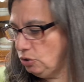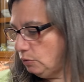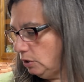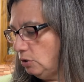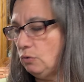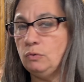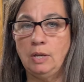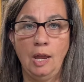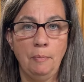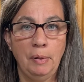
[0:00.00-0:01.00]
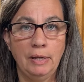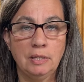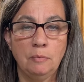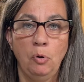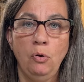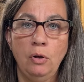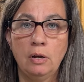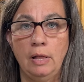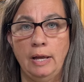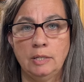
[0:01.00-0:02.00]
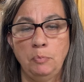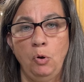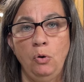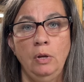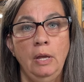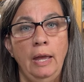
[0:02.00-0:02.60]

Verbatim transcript: You can use a plastic bowl, a glass bowl.